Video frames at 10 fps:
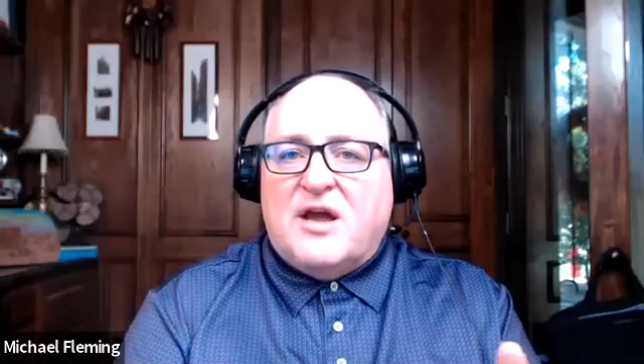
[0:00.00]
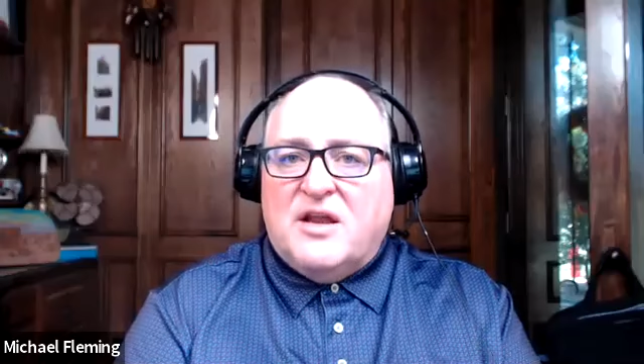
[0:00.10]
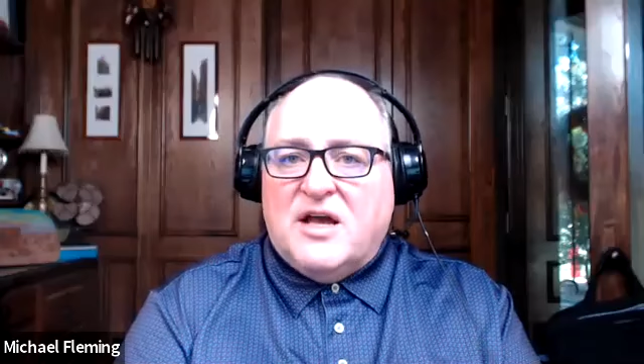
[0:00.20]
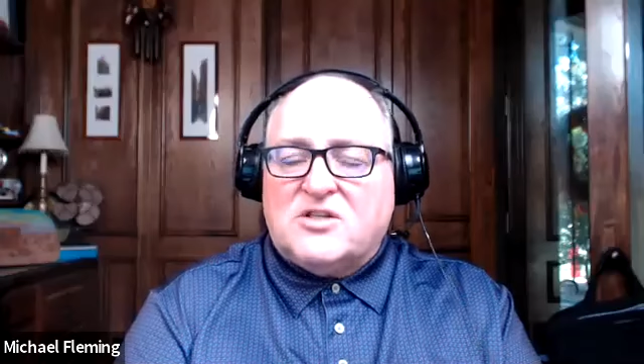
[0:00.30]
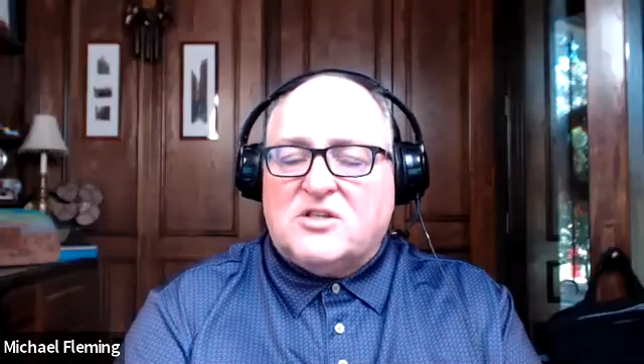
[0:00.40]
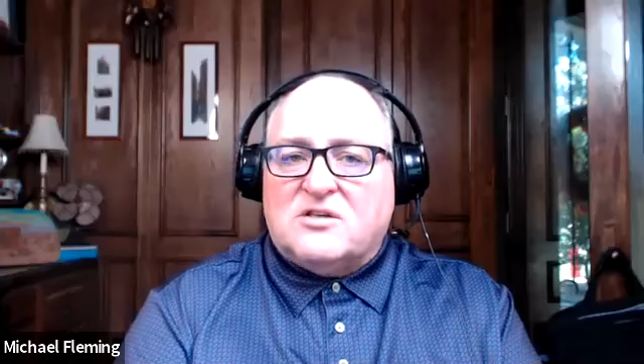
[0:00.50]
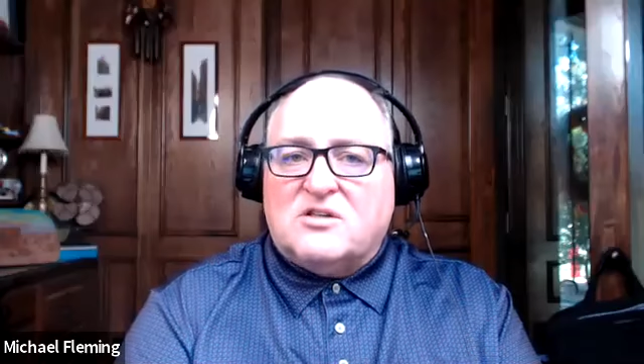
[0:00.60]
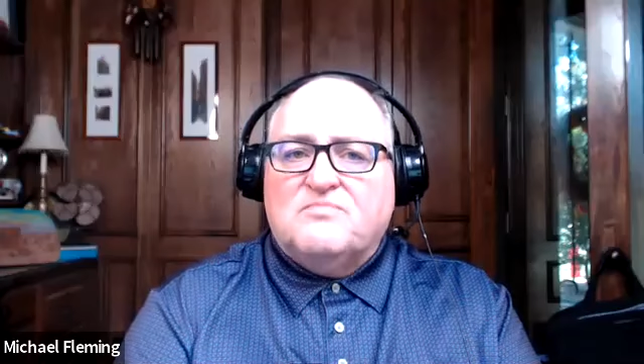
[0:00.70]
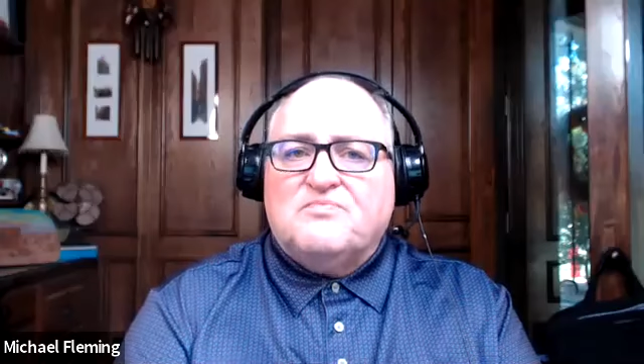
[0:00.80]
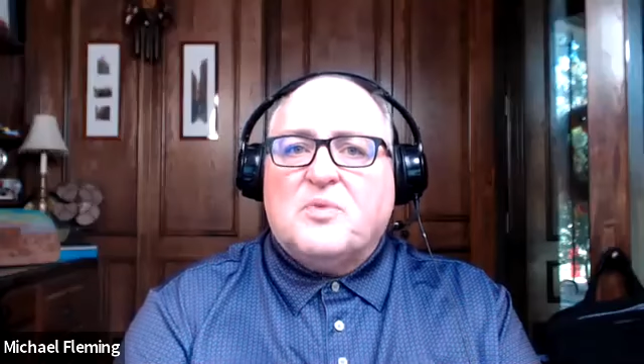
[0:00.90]

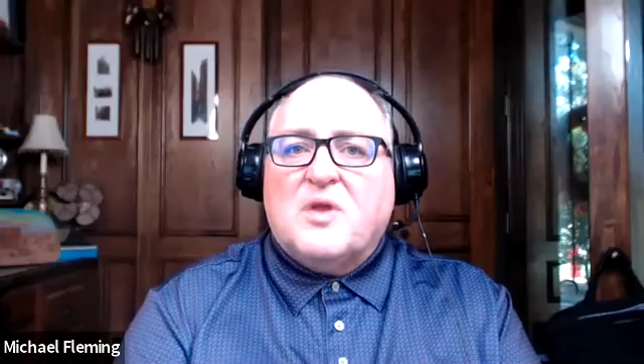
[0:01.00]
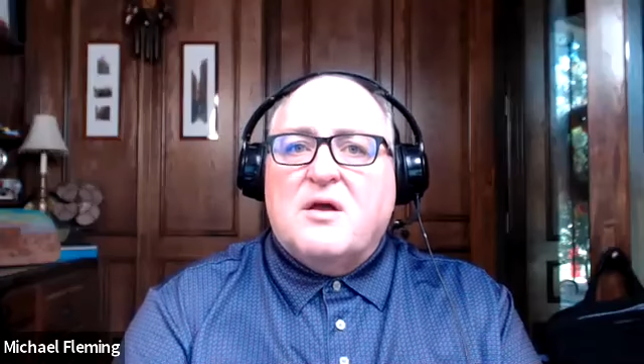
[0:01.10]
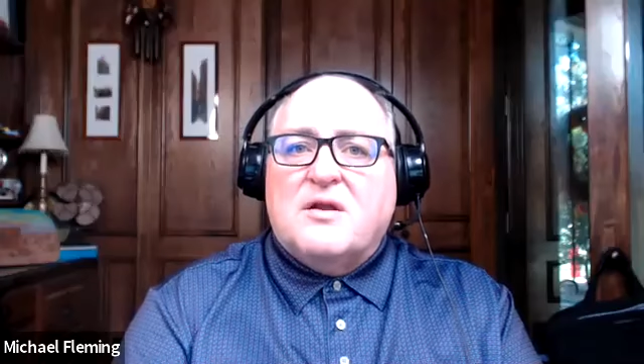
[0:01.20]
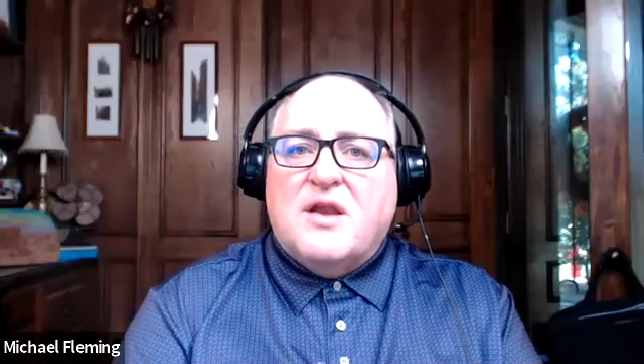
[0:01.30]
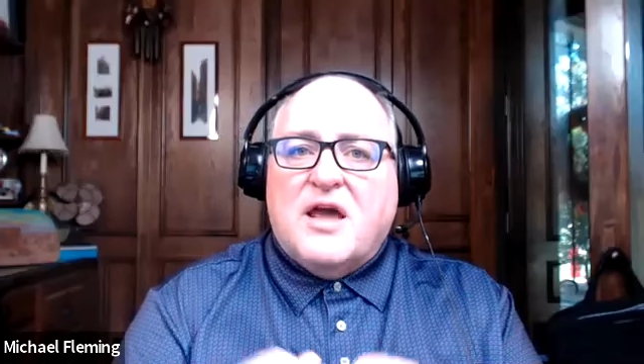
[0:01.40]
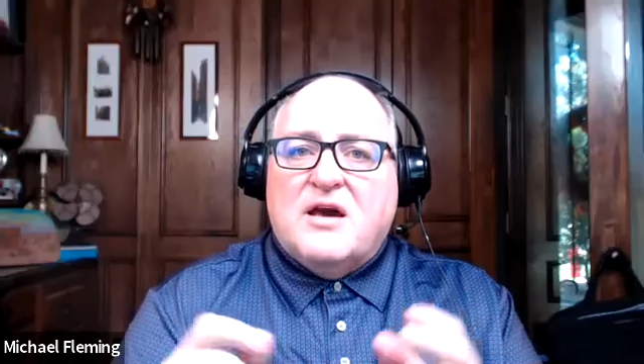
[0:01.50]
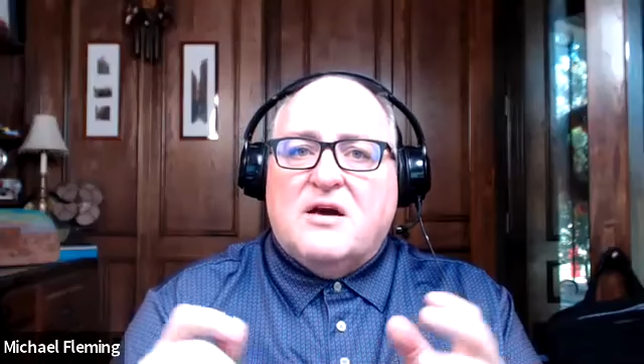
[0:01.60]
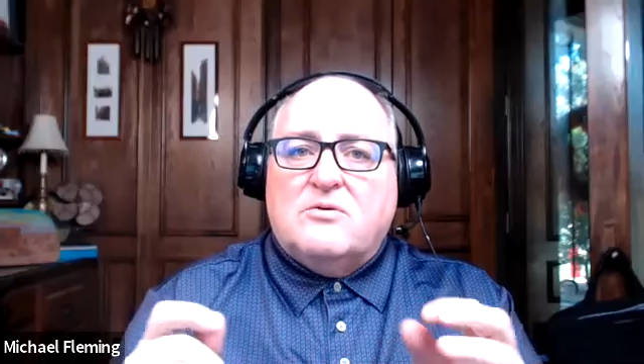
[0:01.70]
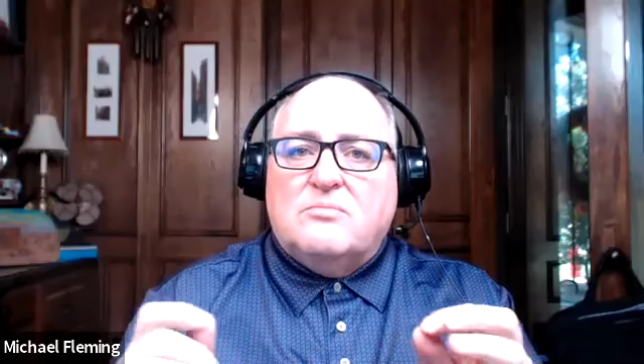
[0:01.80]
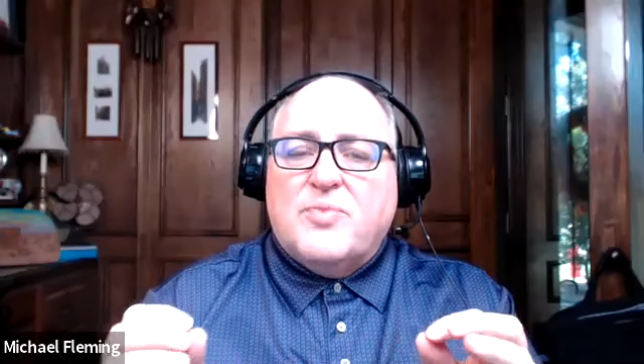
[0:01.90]
Nexus.
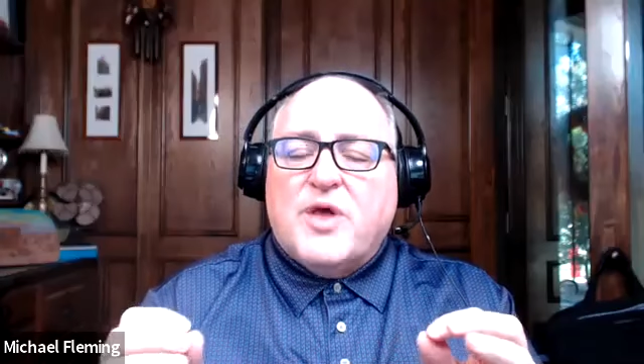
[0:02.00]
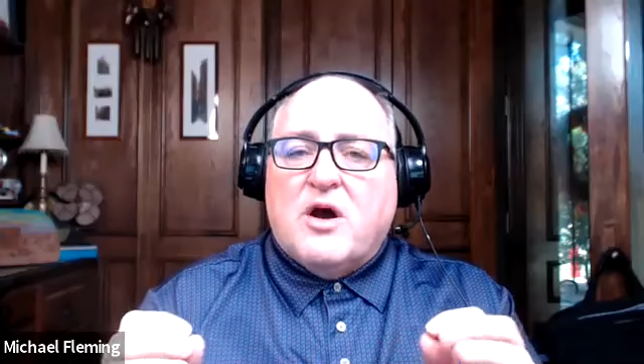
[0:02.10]
Now,